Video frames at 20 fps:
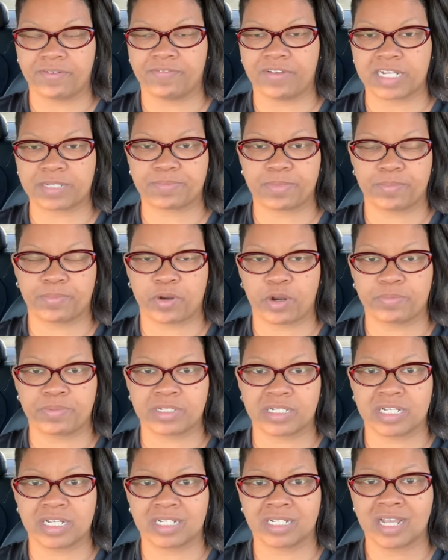and investment
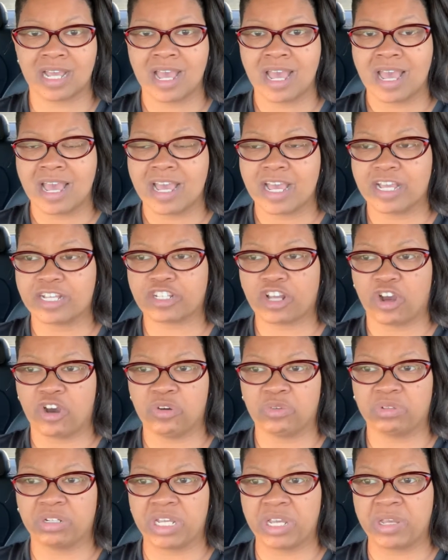purposes is
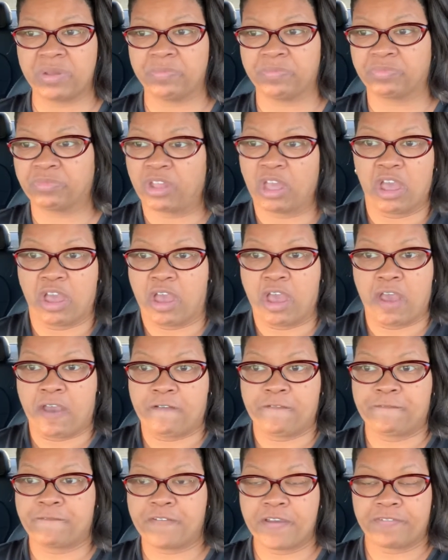only
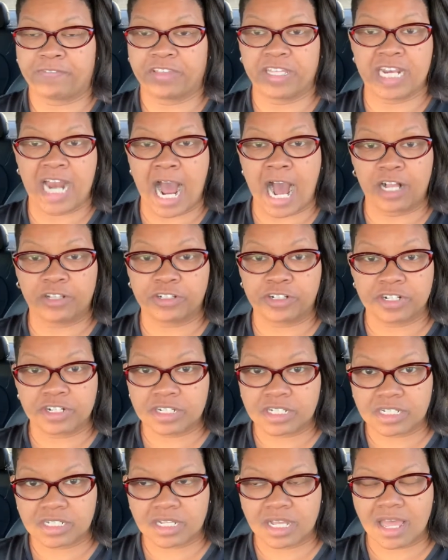
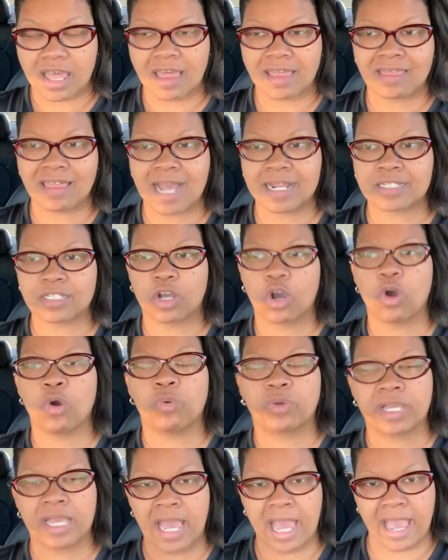$50, that's
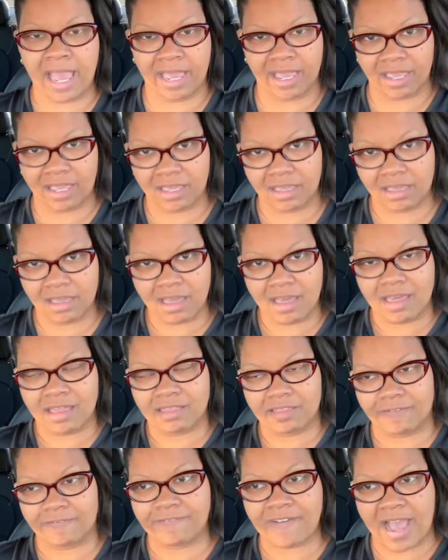okay.
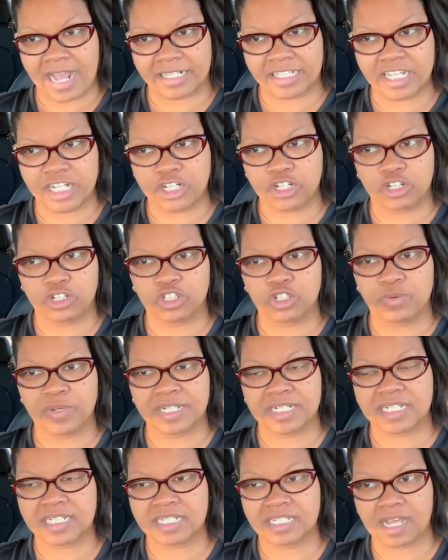The fact is you're
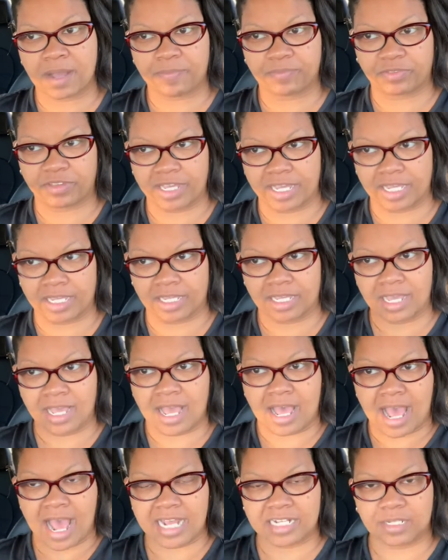doing something
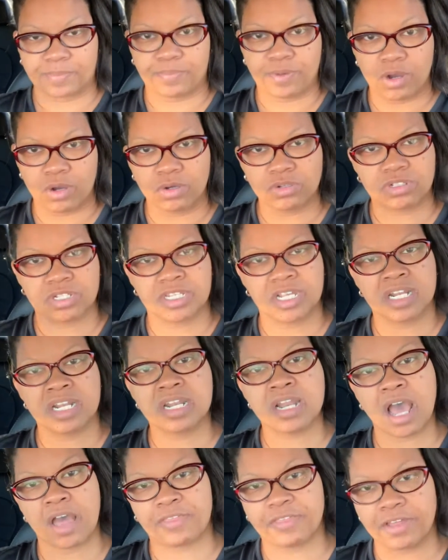as opposed to the
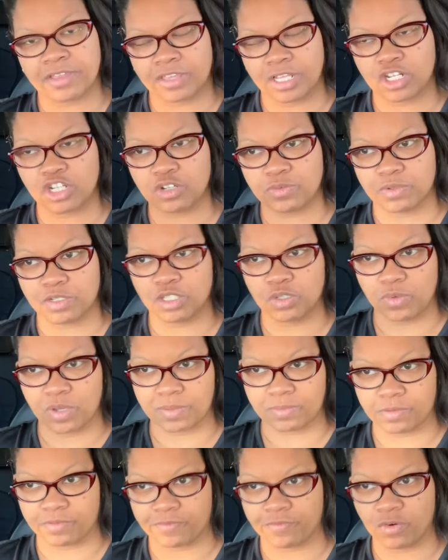nothing that you were
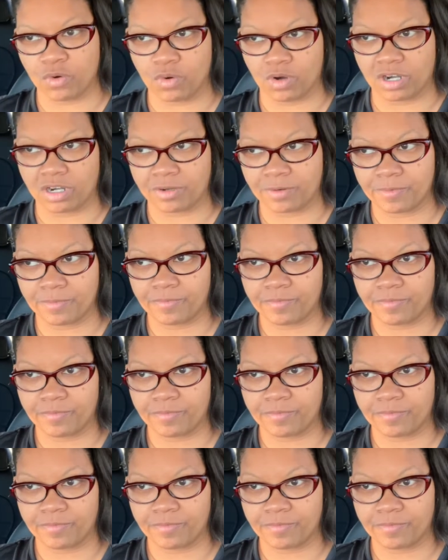doing before.